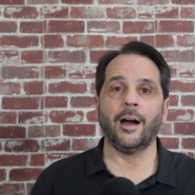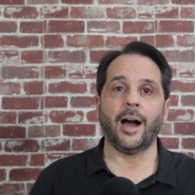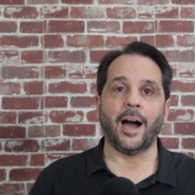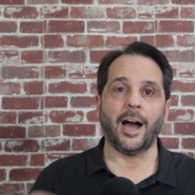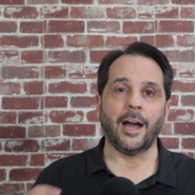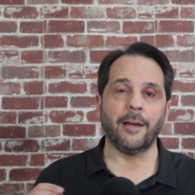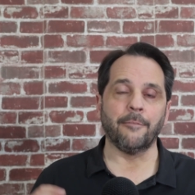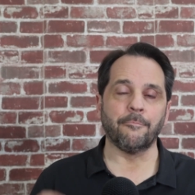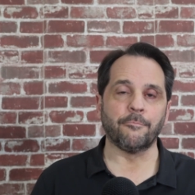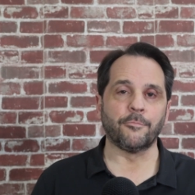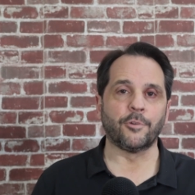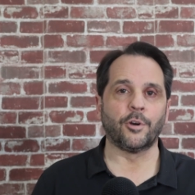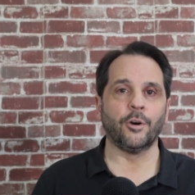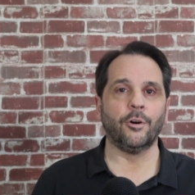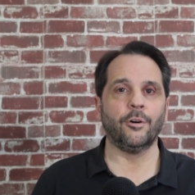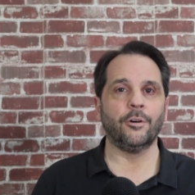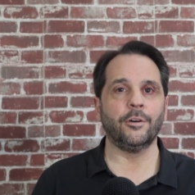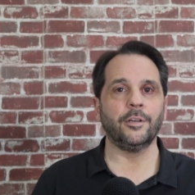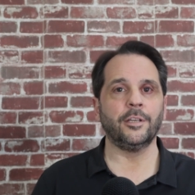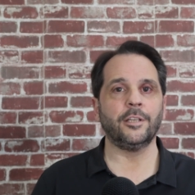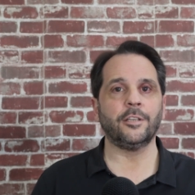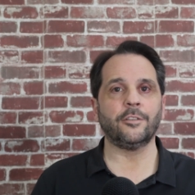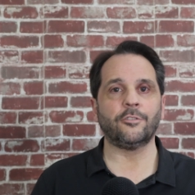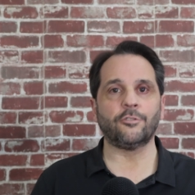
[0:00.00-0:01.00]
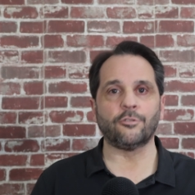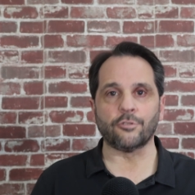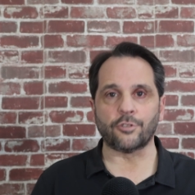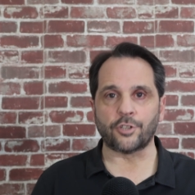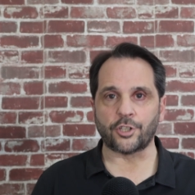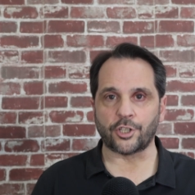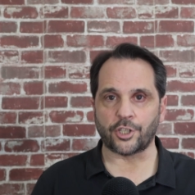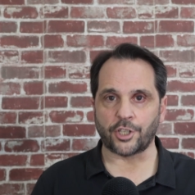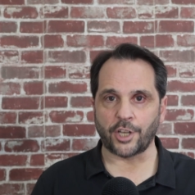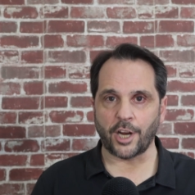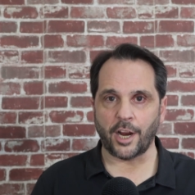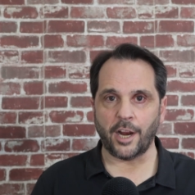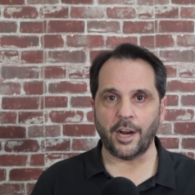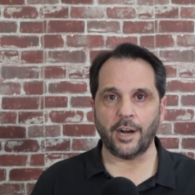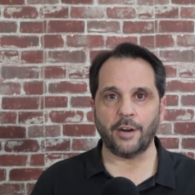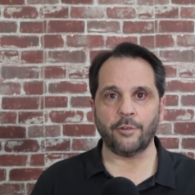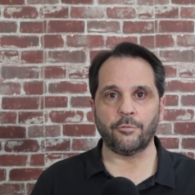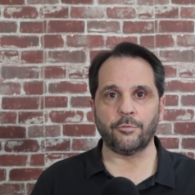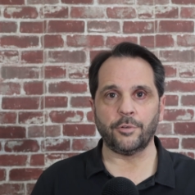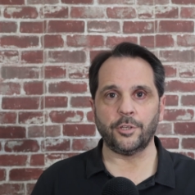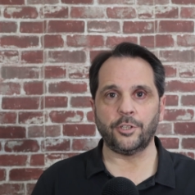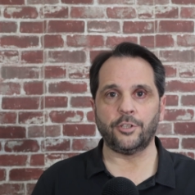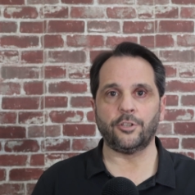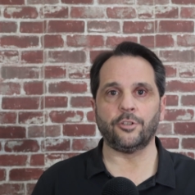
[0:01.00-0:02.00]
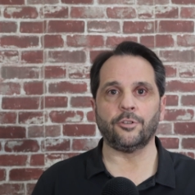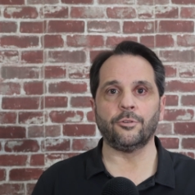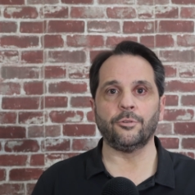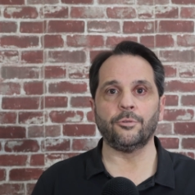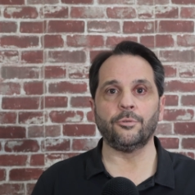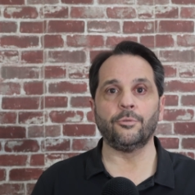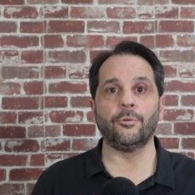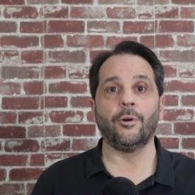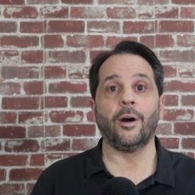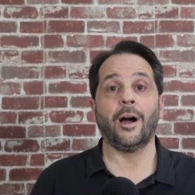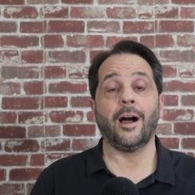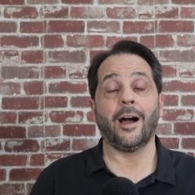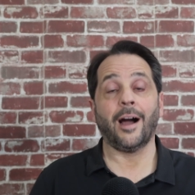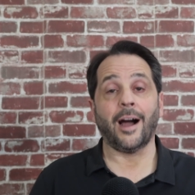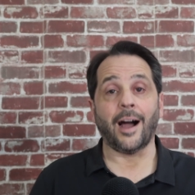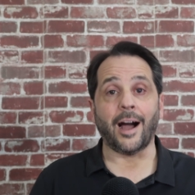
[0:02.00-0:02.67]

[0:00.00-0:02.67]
I'm going to share with you